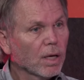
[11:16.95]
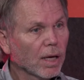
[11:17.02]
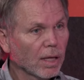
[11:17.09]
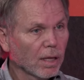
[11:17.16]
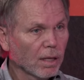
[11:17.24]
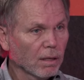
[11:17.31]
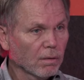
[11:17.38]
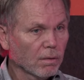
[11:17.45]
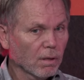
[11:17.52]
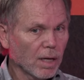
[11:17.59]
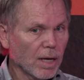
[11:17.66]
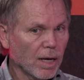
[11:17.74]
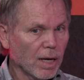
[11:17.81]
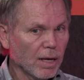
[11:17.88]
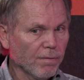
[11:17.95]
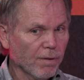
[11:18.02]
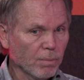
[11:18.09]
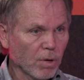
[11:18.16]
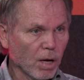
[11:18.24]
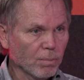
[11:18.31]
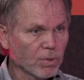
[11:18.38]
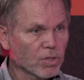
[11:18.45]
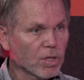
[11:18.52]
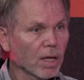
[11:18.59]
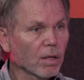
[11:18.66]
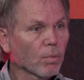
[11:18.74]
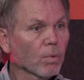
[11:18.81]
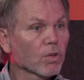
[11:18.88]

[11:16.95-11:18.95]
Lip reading: And if I'm not mistaken,